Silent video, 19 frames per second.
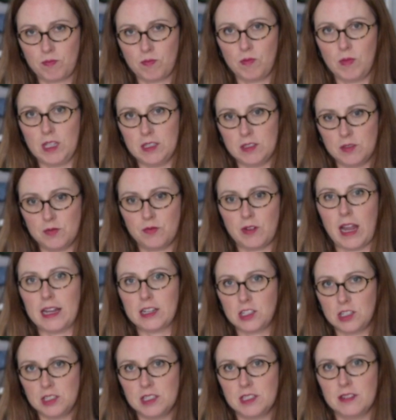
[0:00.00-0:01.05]
Because
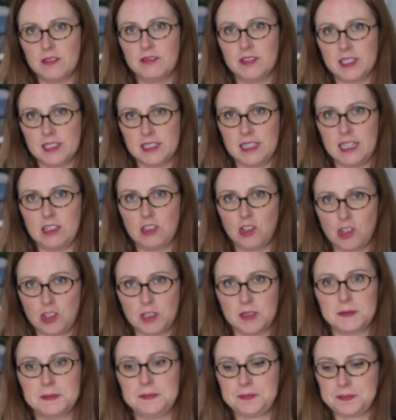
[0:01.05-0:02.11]
fractions of a
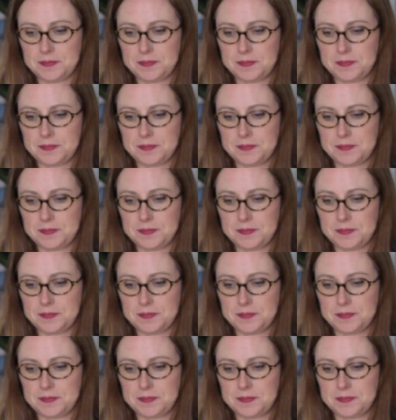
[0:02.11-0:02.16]
stitch,